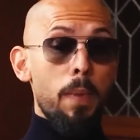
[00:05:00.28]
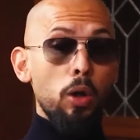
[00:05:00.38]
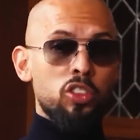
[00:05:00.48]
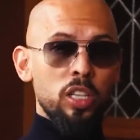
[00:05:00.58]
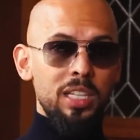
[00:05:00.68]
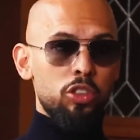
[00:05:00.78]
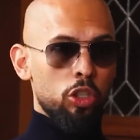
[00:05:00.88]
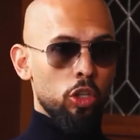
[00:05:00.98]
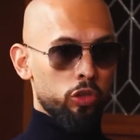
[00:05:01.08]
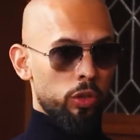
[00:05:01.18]
Most of these
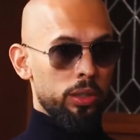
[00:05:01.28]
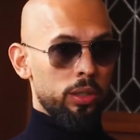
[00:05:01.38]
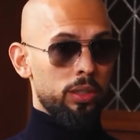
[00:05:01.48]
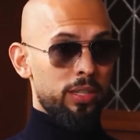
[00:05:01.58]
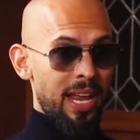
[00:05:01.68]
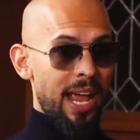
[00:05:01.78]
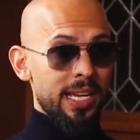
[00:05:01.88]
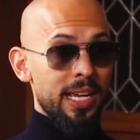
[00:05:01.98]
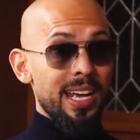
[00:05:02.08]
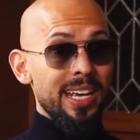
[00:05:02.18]
children today